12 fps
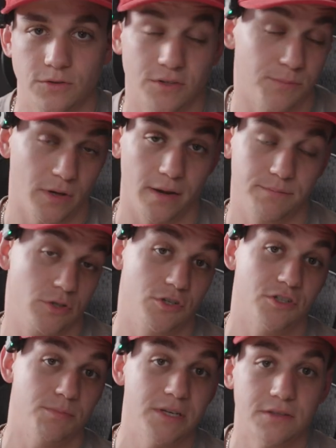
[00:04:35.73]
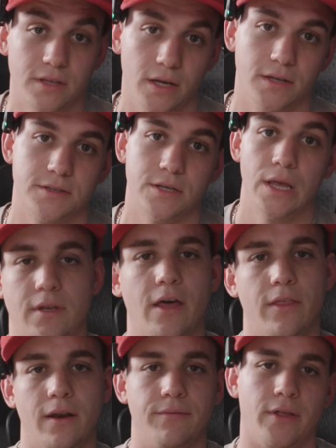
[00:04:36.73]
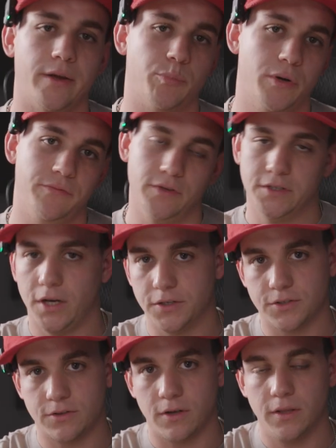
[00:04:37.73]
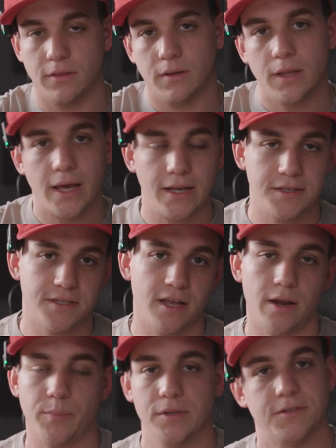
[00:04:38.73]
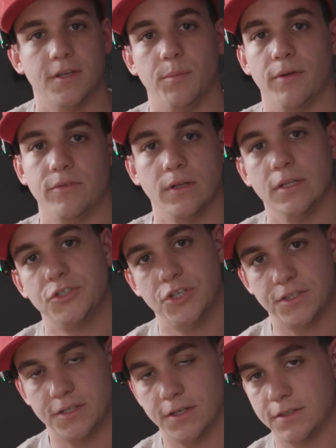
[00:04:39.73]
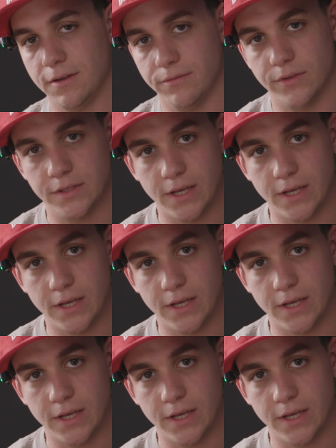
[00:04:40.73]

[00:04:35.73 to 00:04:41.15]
so sometimes you just miss things. Now that I've like briefly touched on the lighting setup and some of the logistics of the